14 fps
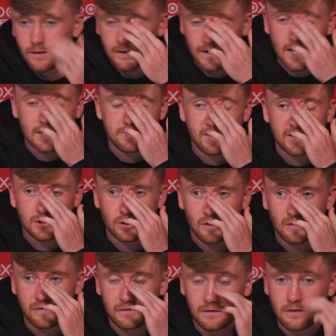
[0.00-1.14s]
Yeah, it's been
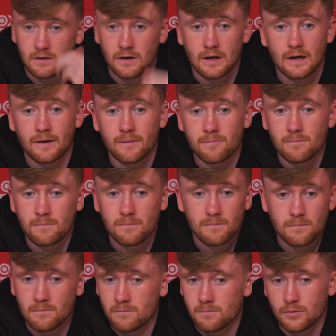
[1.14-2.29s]
tough.
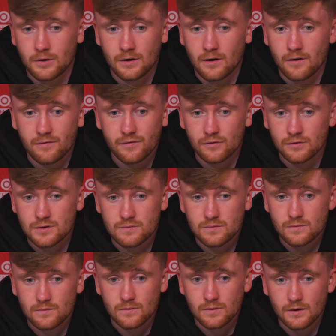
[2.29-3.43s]
But, you know, for us,
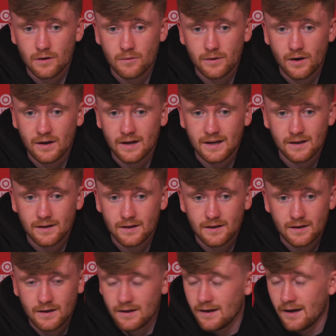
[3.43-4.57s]
you know, we're not here
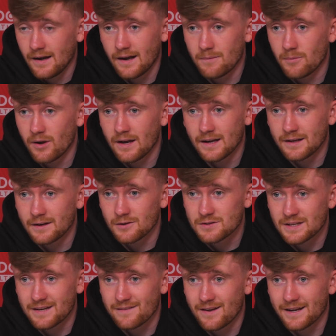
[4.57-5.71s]
and I'm not here, you know,
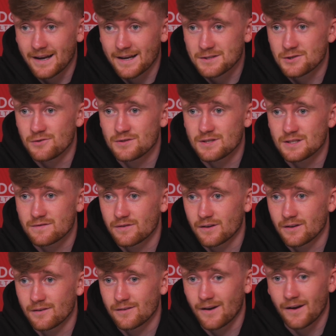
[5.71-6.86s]
to give any excuses
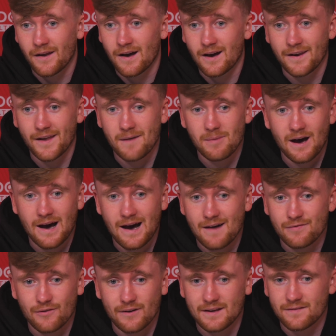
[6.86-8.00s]
on our
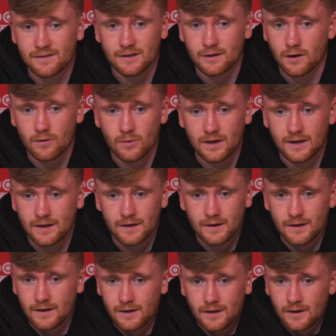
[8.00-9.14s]
behalf or anything. You know,
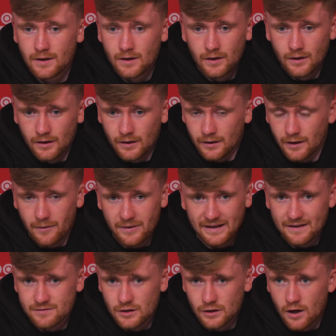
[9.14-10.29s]
it
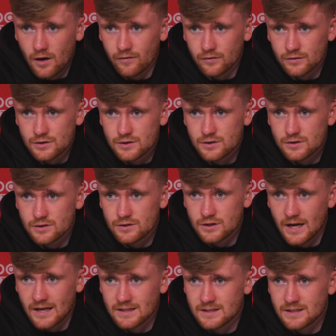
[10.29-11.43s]
gives a lot of us
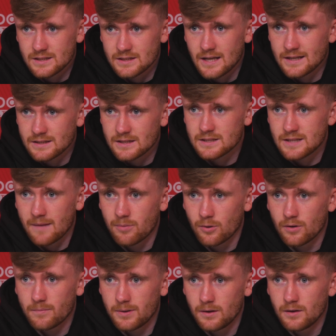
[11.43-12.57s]
chances then to step
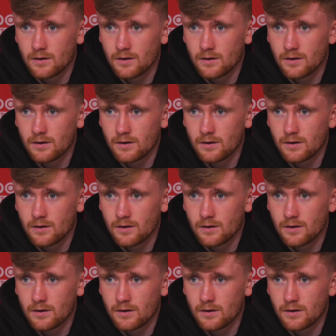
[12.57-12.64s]
up,